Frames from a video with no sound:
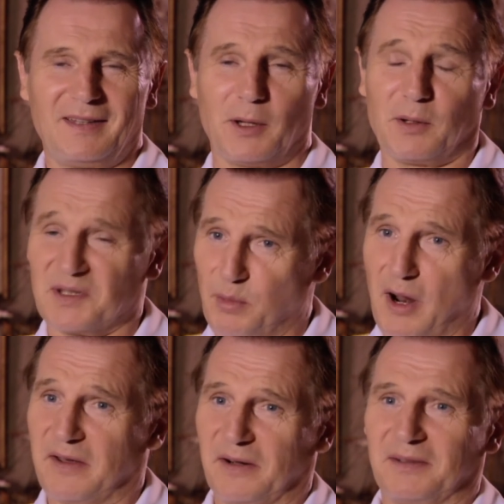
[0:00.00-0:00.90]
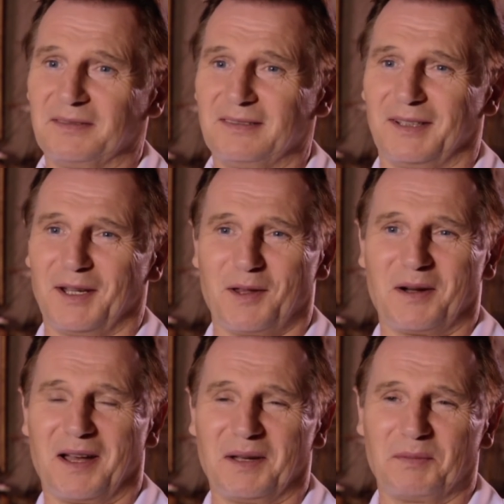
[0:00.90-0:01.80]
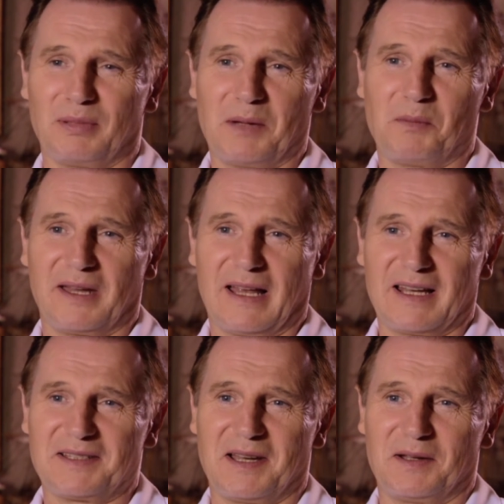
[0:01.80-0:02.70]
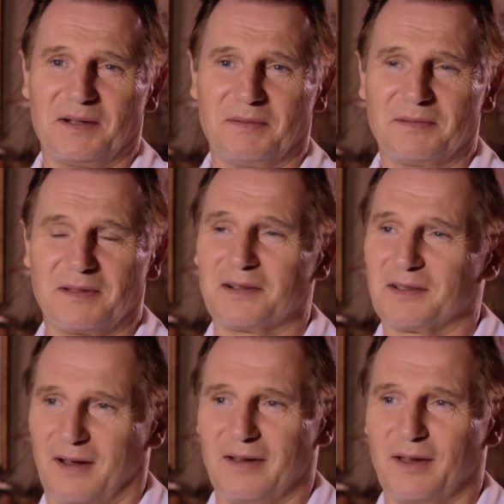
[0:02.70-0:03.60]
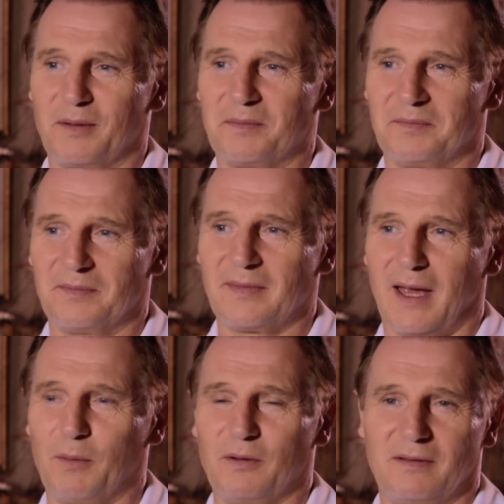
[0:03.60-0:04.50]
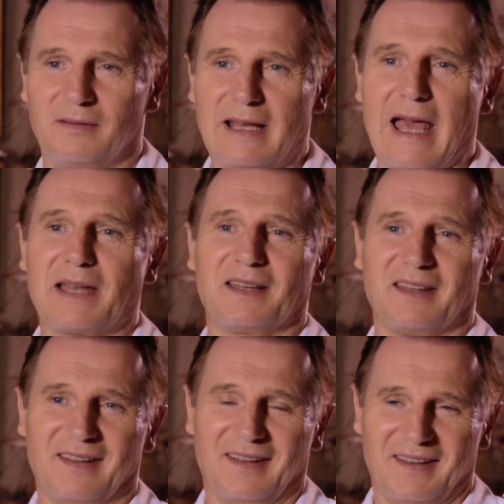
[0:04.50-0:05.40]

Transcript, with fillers: Now his brother, on the other hand, played by Alexander Skarsgård, now I would gladly